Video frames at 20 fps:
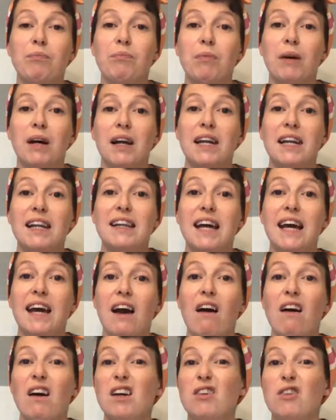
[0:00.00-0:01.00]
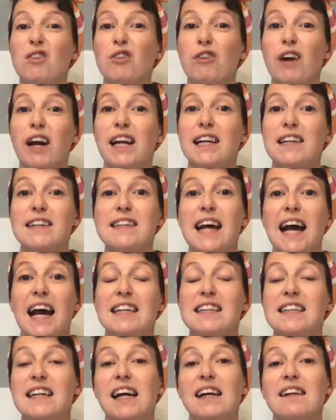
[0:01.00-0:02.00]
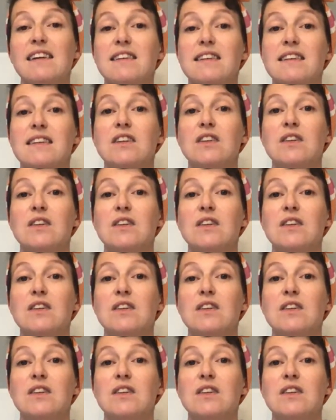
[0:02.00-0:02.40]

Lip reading: but they are your greatest assets.